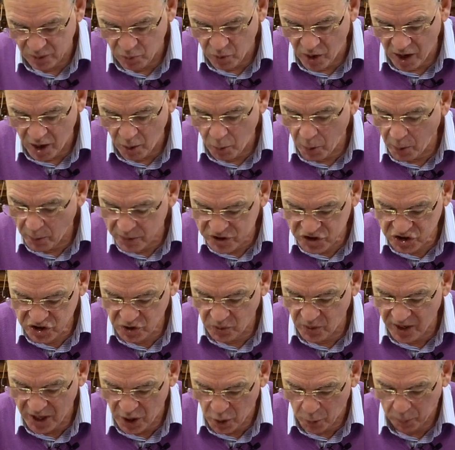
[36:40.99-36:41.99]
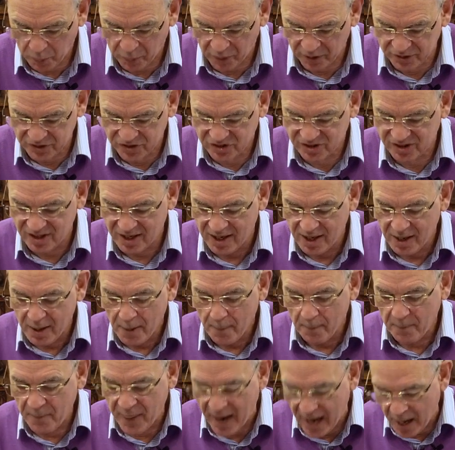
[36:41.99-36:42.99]
While we were still helpless,
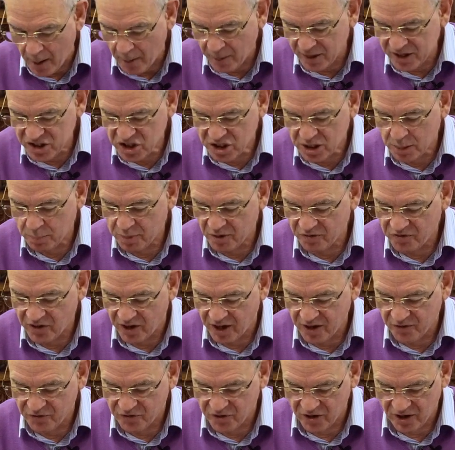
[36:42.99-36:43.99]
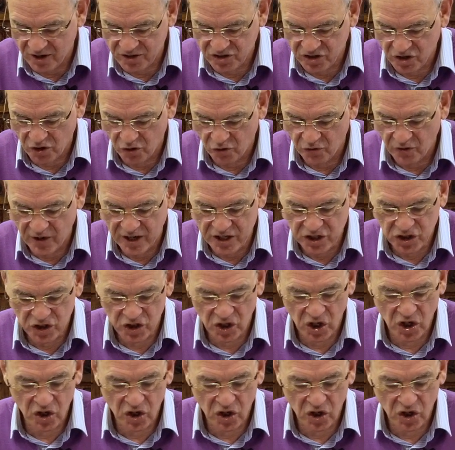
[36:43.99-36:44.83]
powerless to provide for our salvation,